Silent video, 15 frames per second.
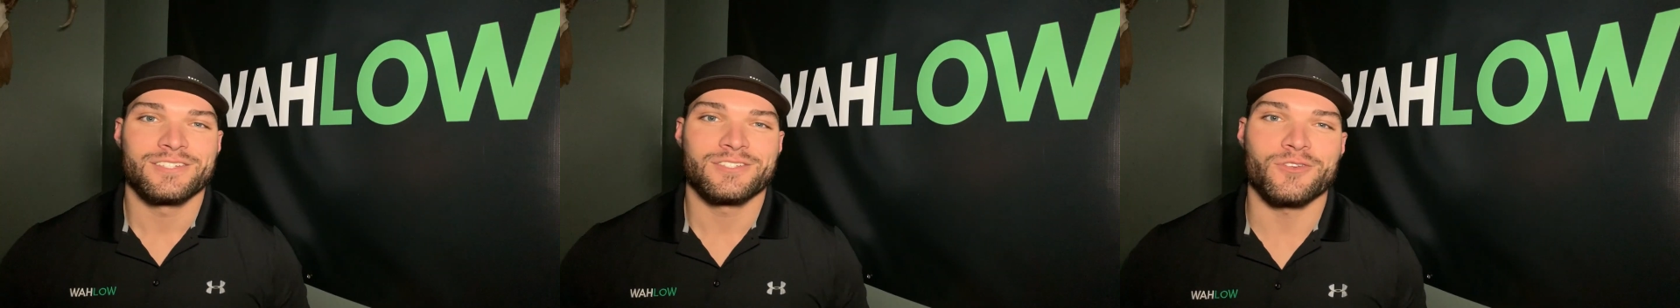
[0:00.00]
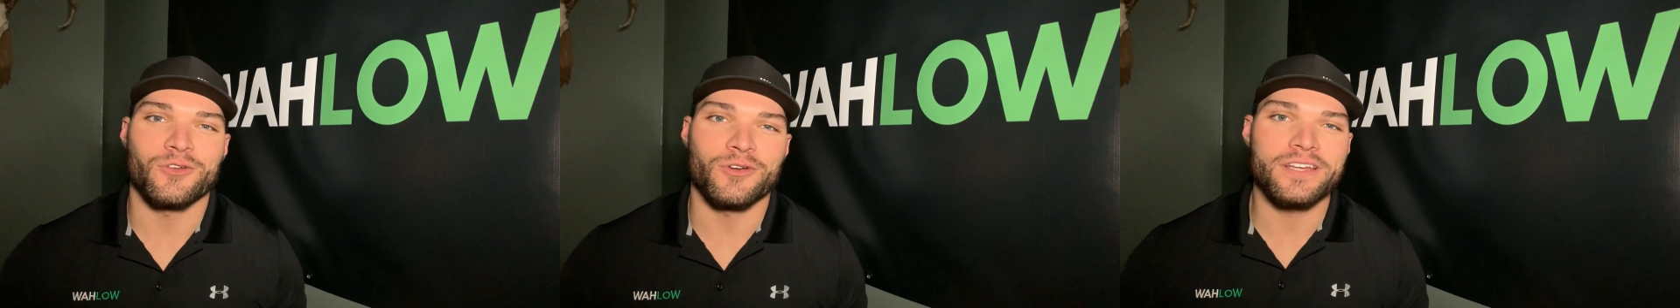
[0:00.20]

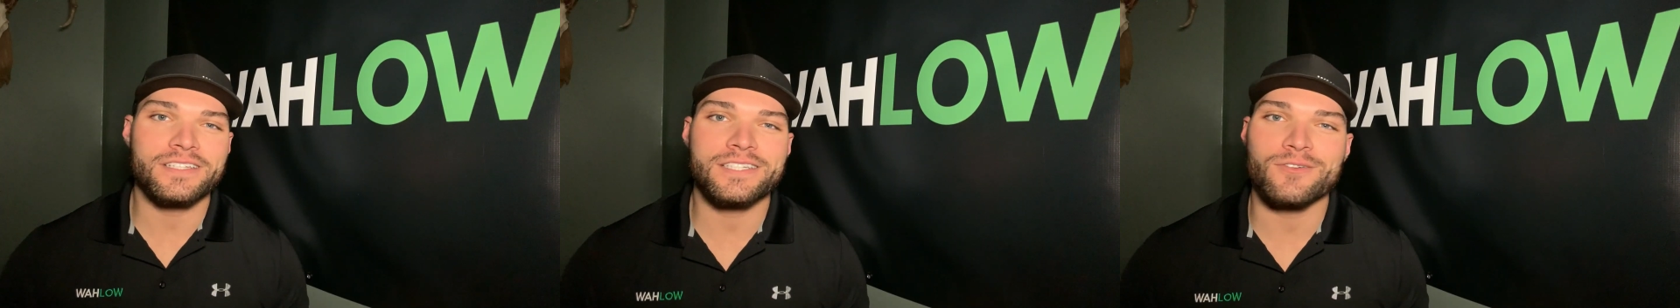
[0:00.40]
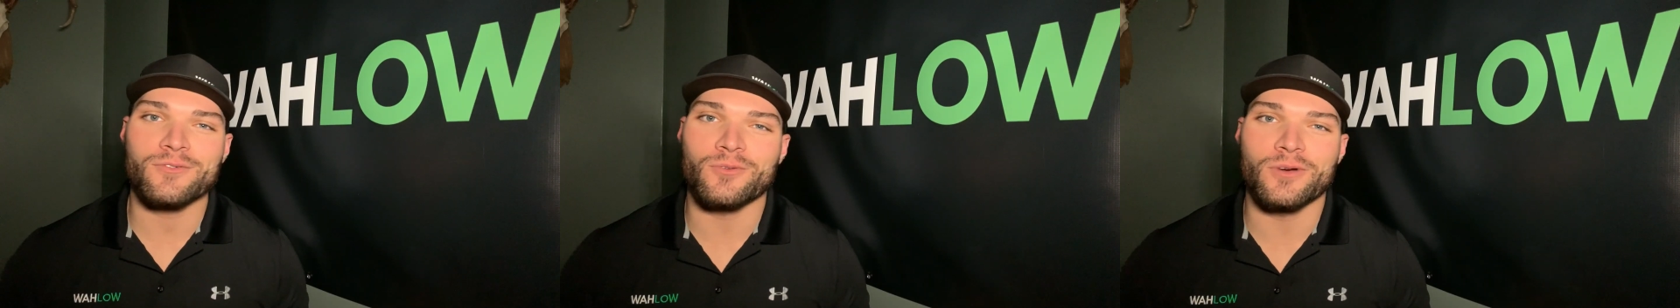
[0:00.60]
So there
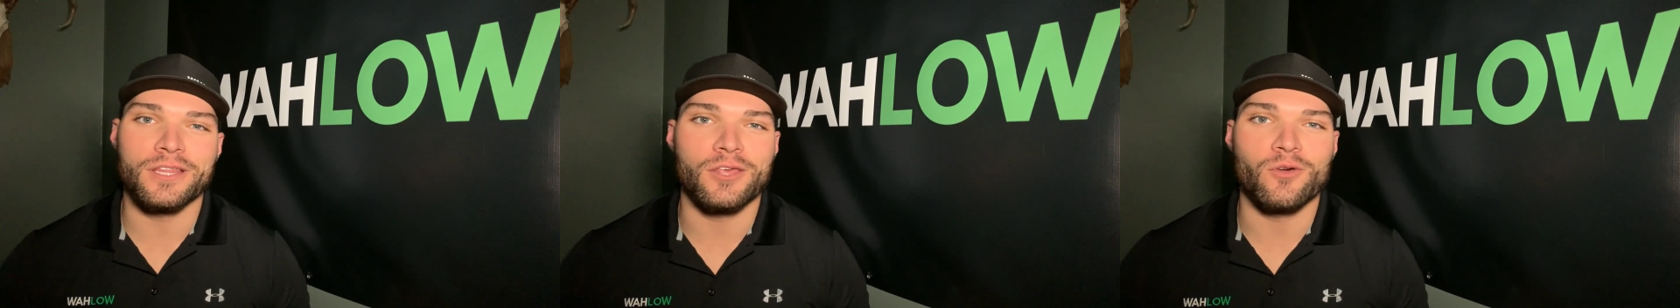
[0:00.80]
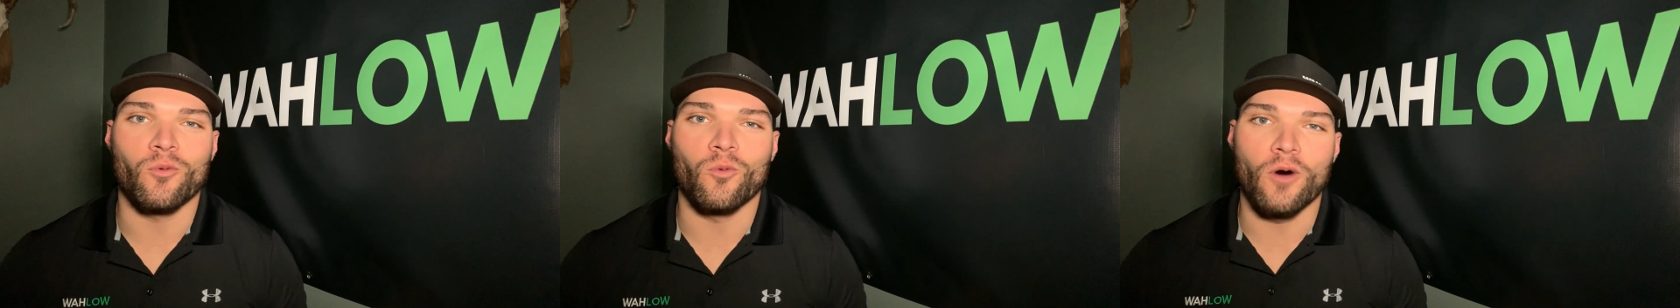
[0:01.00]
isn't
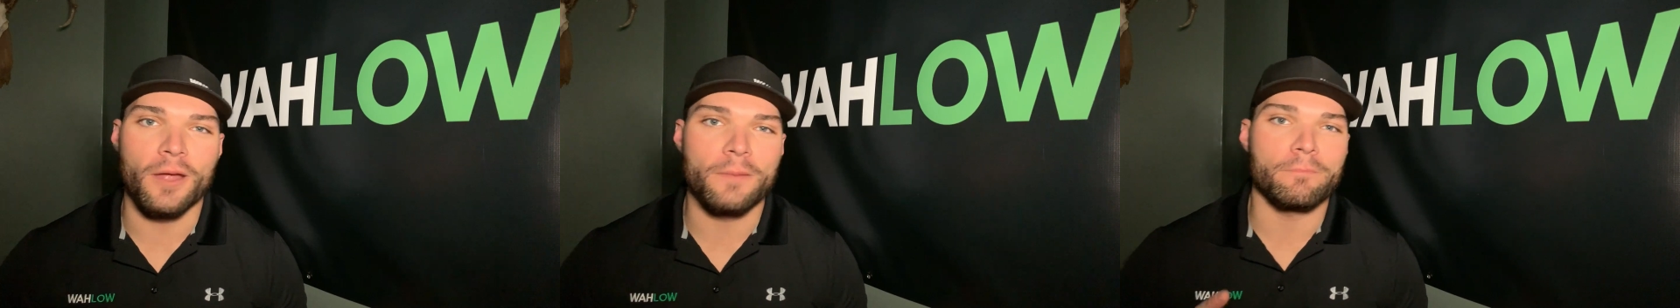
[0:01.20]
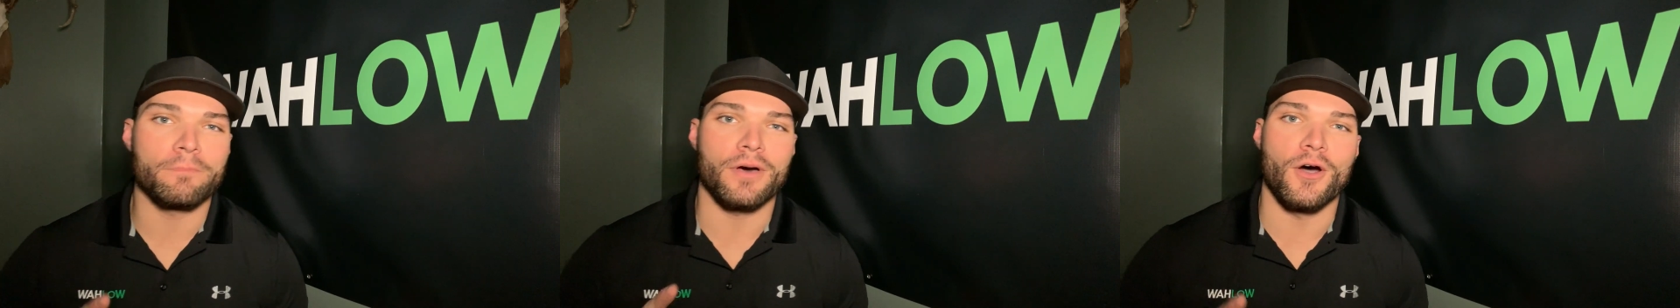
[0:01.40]
really
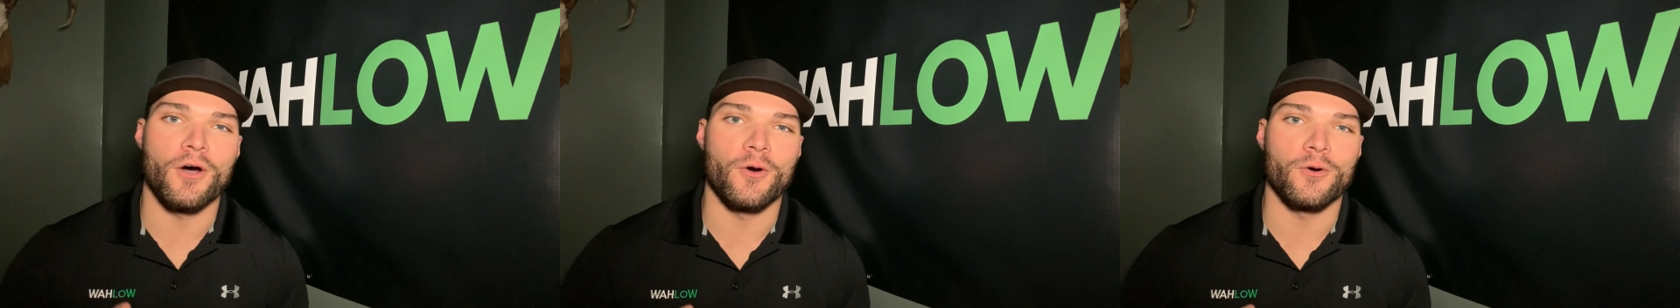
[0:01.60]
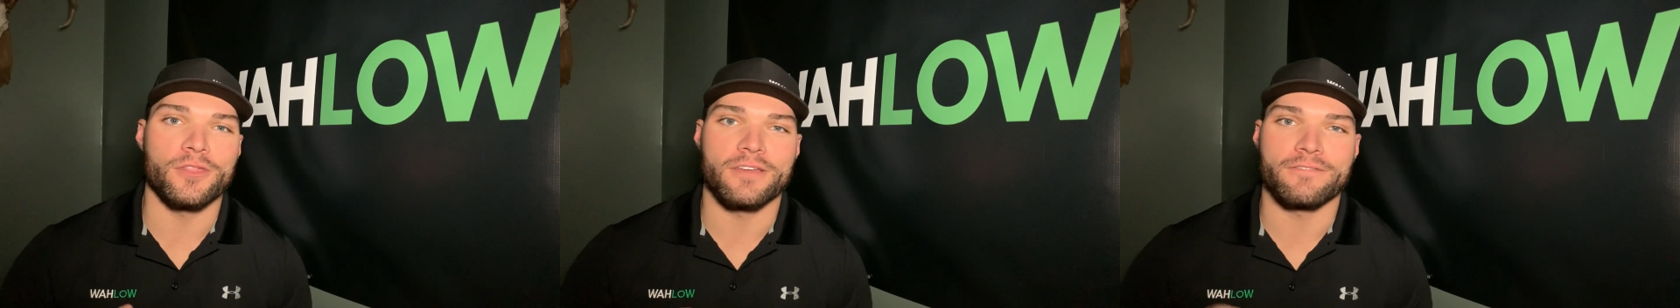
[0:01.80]
one
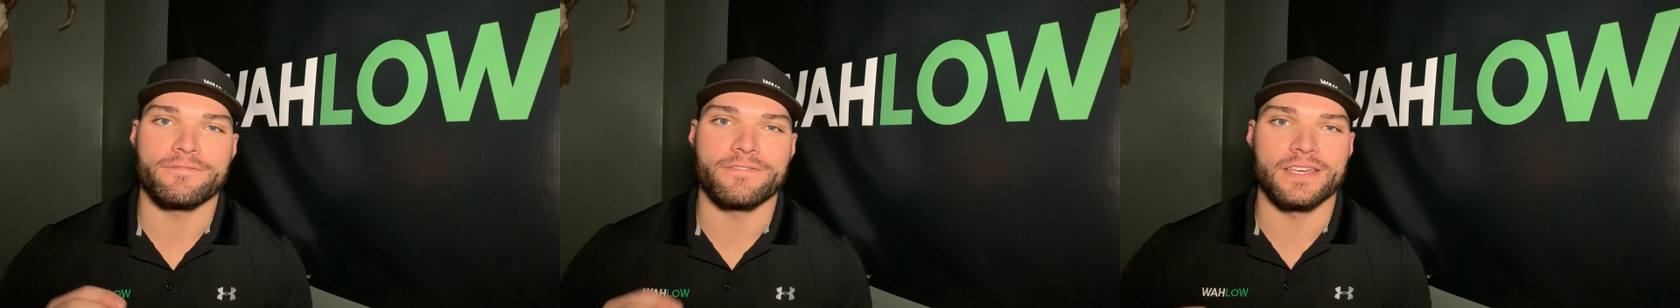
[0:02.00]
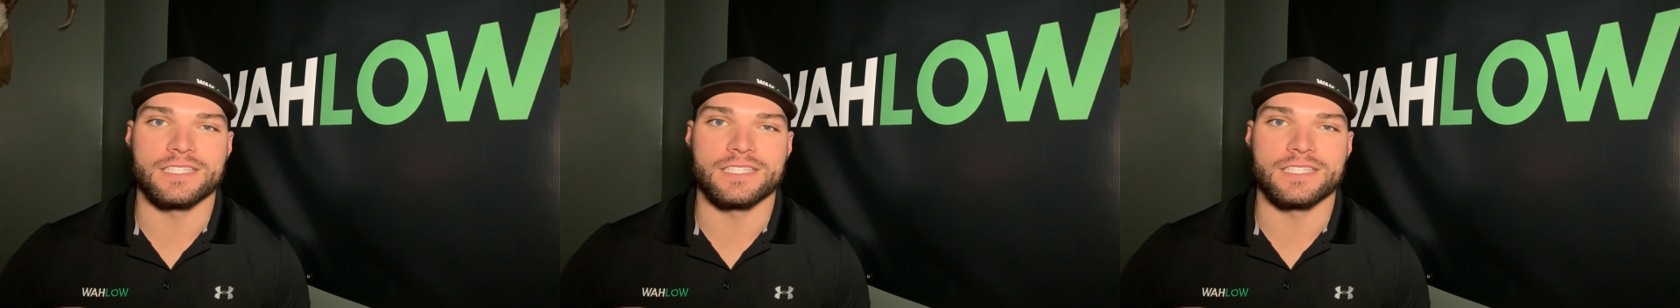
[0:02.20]
bow that